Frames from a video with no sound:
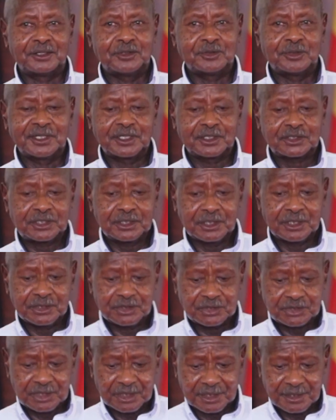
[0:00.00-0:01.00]
Uh, Your
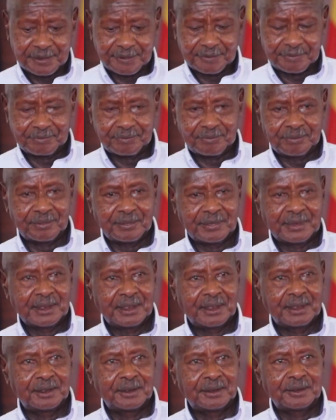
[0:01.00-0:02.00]
Excellency,
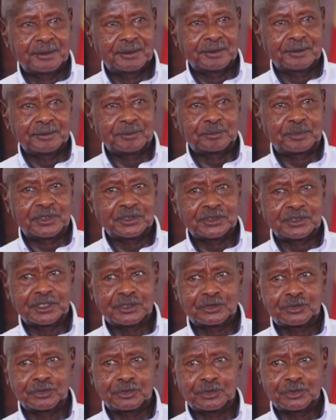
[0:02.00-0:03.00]

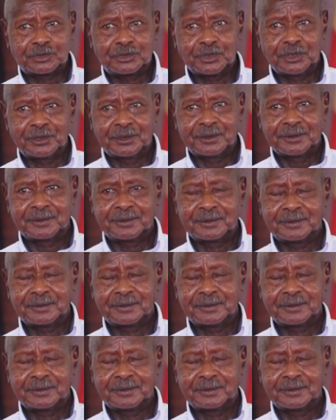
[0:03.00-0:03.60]
President Ruto,